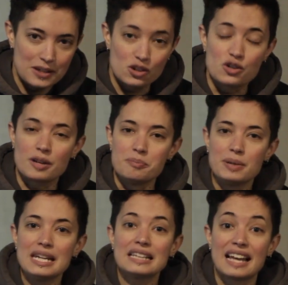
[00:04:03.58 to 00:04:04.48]
so you can
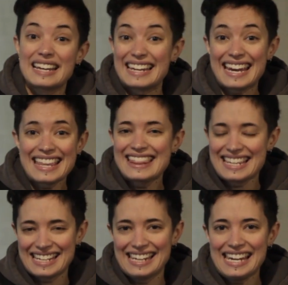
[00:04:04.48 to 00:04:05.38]
be like in
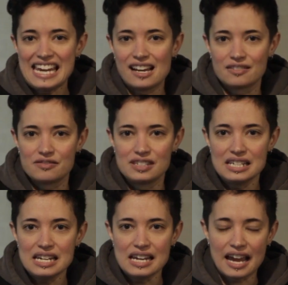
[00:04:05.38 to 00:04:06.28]
the key of
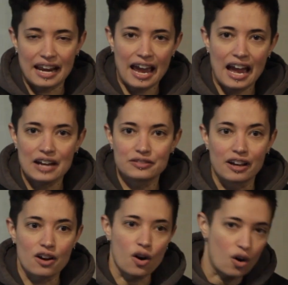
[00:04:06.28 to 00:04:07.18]
D and have
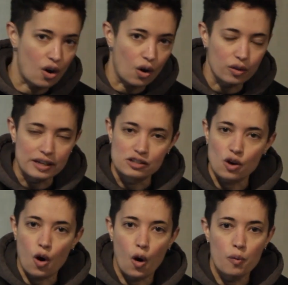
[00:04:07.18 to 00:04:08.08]
like all these
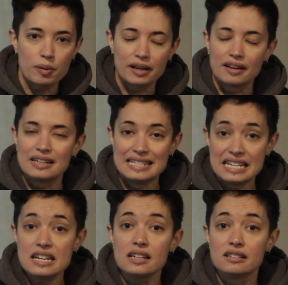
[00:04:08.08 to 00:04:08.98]
open
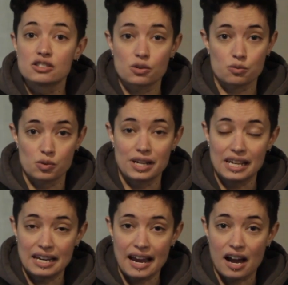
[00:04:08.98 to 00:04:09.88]
Ds
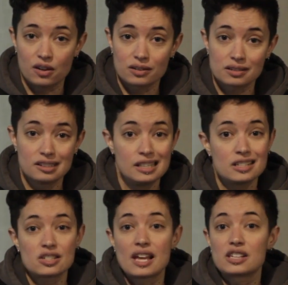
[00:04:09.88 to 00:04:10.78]
ringing out.
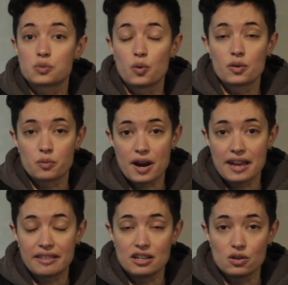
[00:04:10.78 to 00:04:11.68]
So that's one
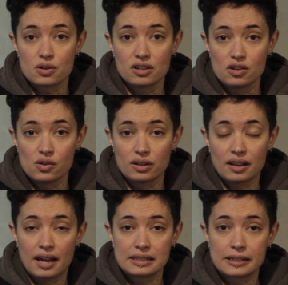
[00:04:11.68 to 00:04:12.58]
way that you can
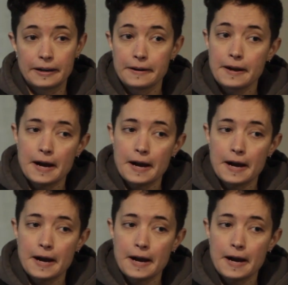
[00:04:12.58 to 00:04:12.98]
utilize it.